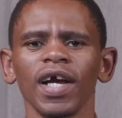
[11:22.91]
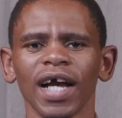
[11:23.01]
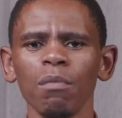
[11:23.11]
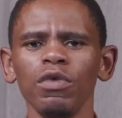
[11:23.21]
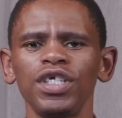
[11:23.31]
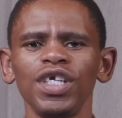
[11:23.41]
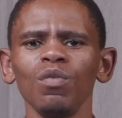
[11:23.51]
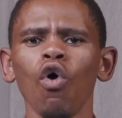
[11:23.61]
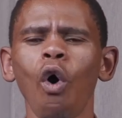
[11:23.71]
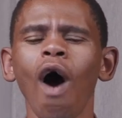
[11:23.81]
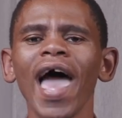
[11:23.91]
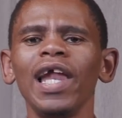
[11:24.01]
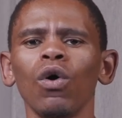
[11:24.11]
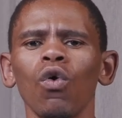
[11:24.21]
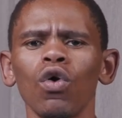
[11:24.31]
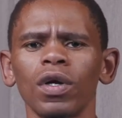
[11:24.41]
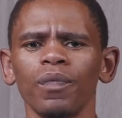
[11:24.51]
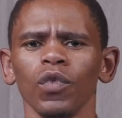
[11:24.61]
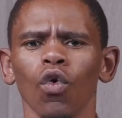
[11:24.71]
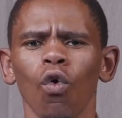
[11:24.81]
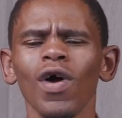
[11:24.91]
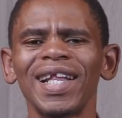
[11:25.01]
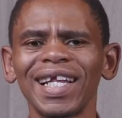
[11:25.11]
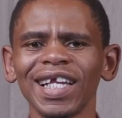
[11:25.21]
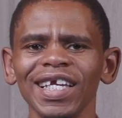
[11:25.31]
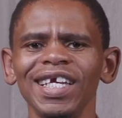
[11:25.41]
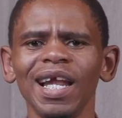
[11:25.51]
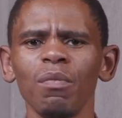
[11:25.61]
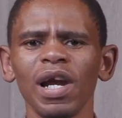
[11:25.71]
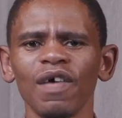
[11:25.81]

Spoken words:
ka Modimo o a e leng gore o tlile mo